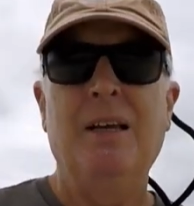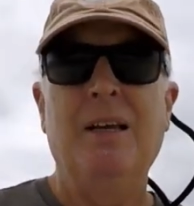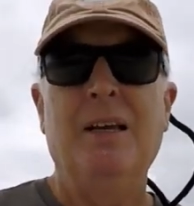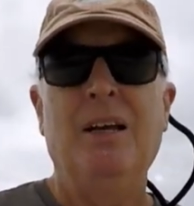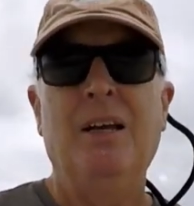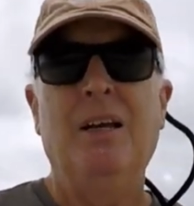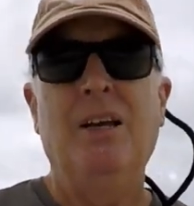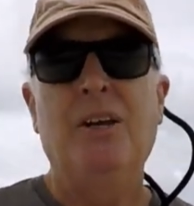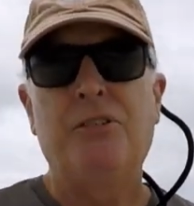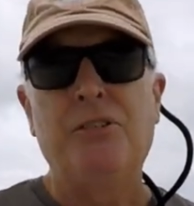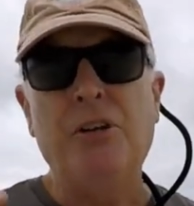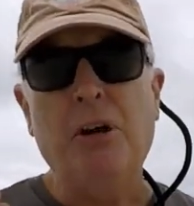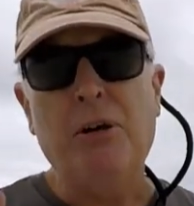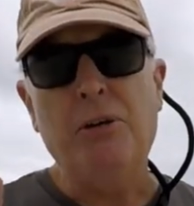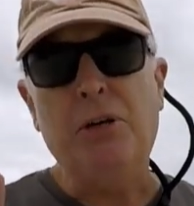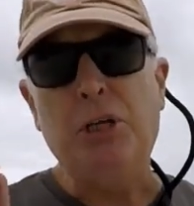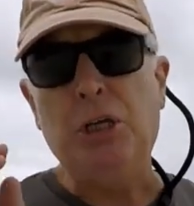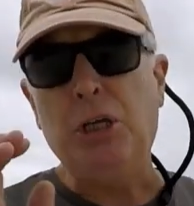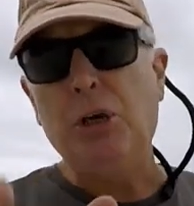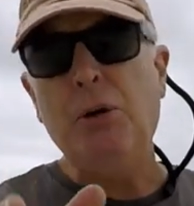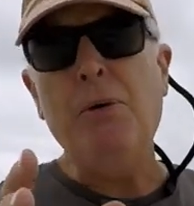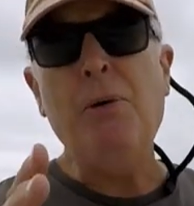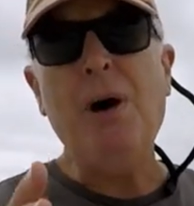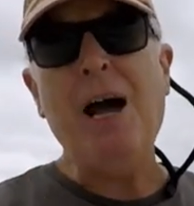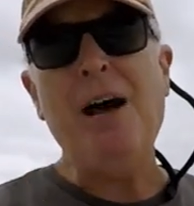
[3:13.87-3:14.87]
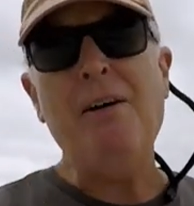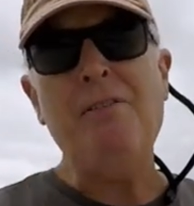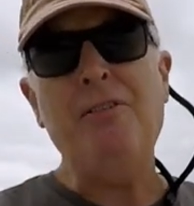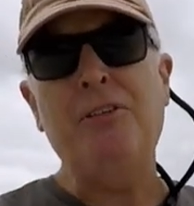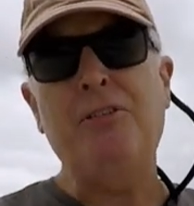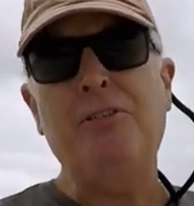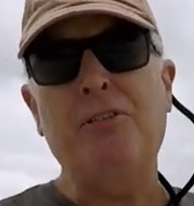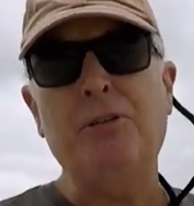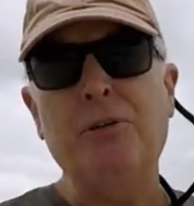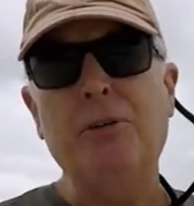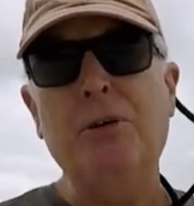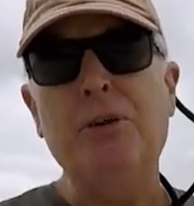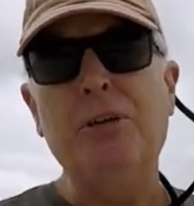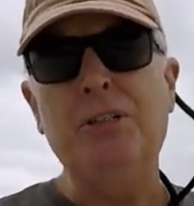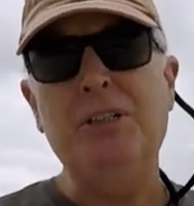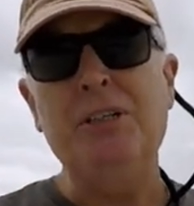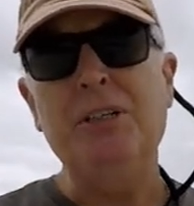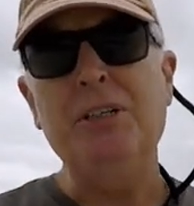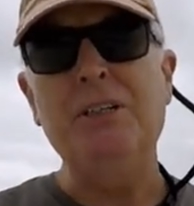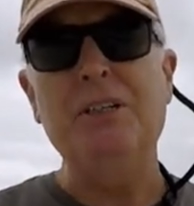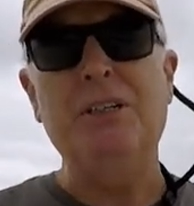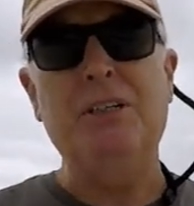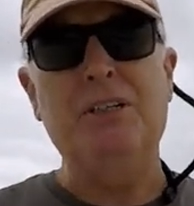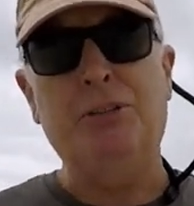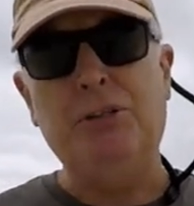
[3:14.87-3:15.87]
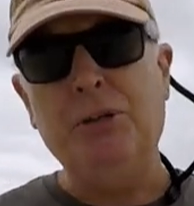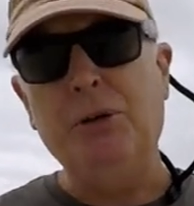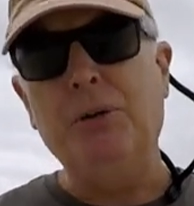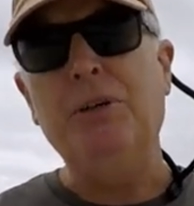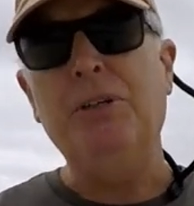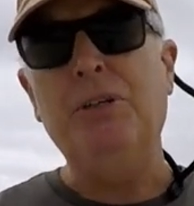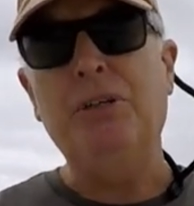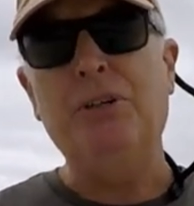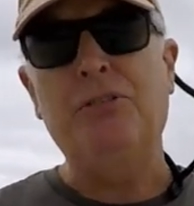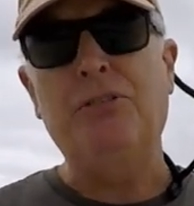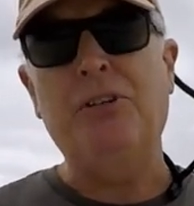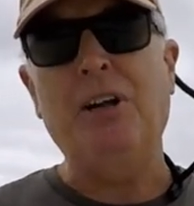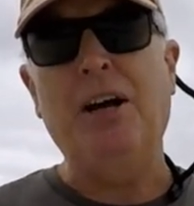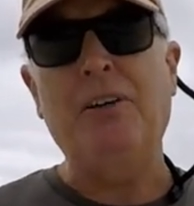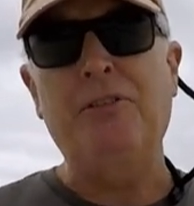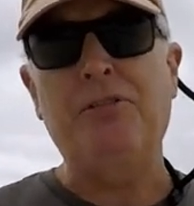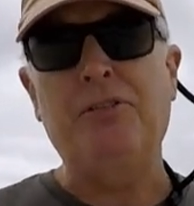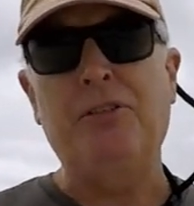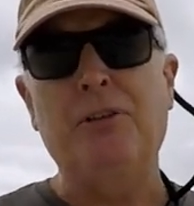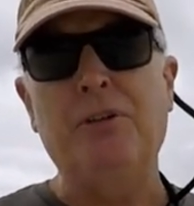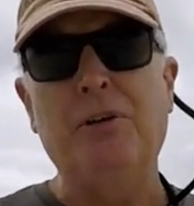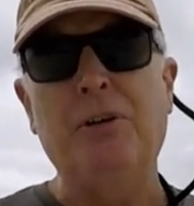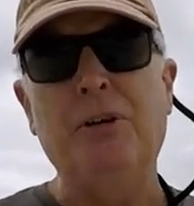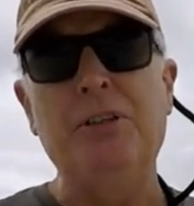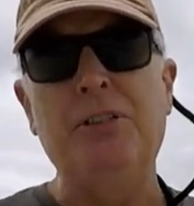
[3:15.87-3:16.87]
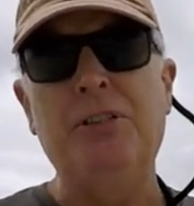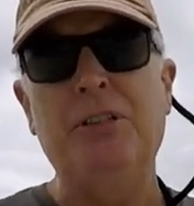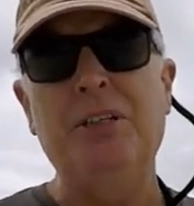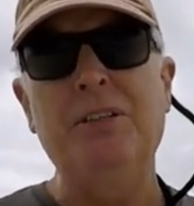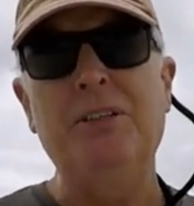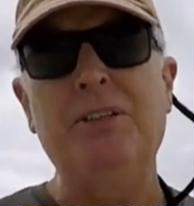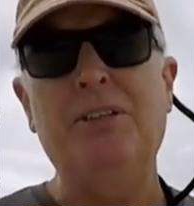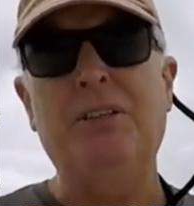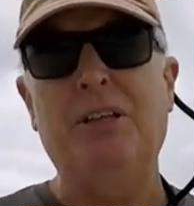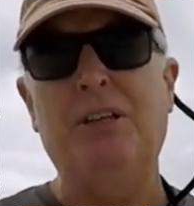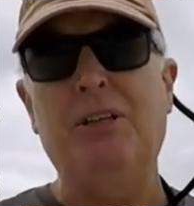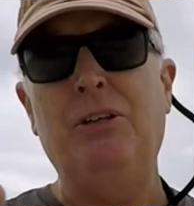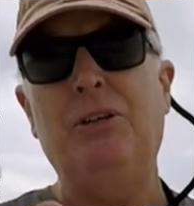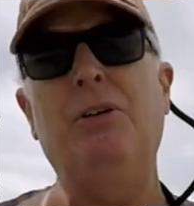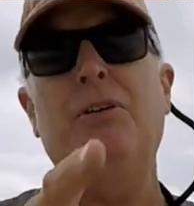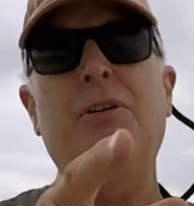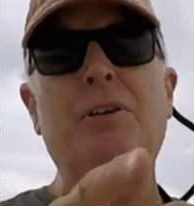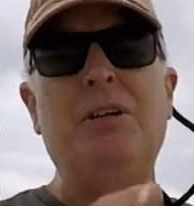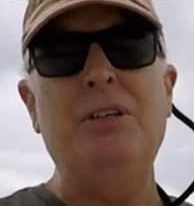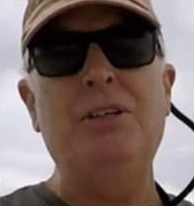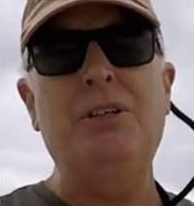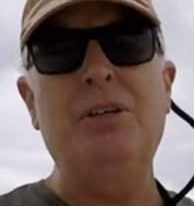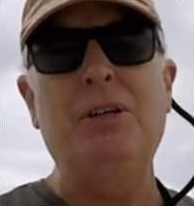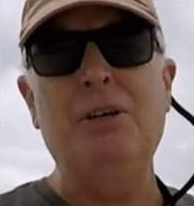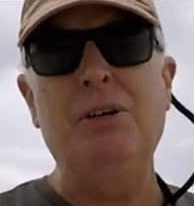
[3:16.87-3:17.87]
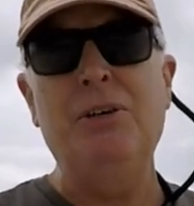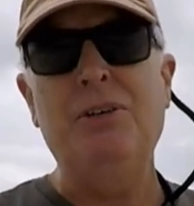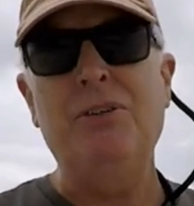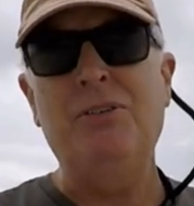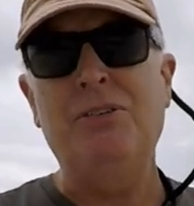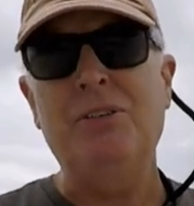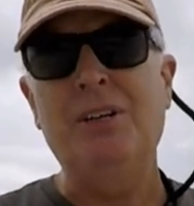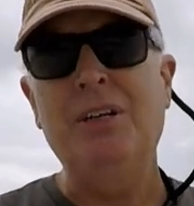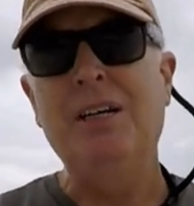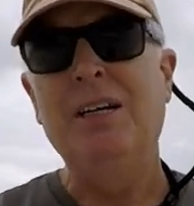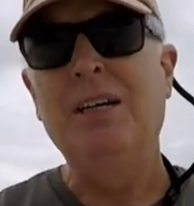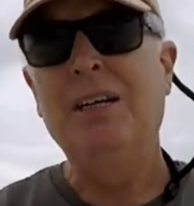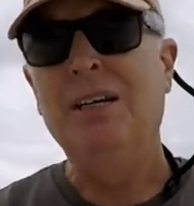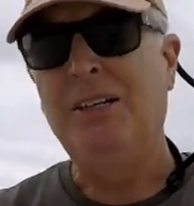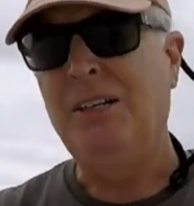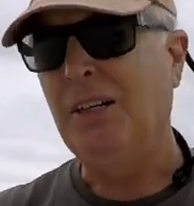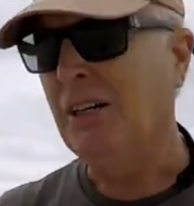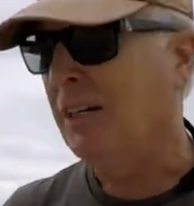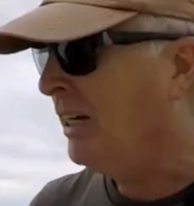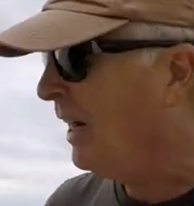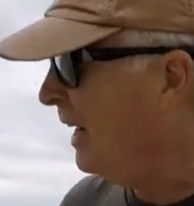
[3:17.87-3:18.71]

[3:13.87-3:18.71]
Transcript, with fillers: So do you have a solution, a do-it-yourself solution that you can use to cut